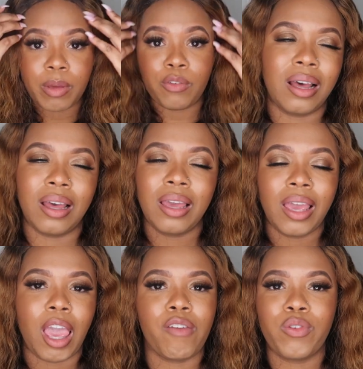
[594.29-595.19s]

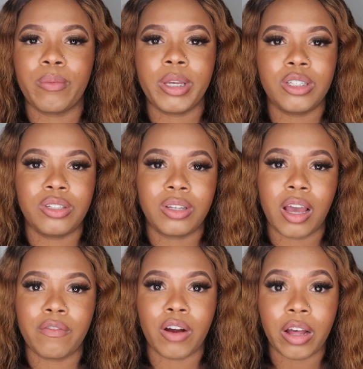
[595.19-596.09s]
If you want me to
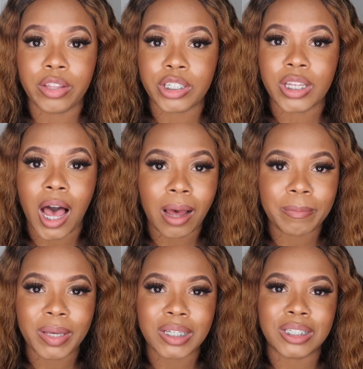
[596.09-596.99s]
cover other
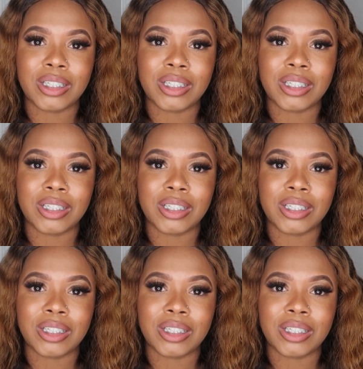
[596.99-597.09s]
topics,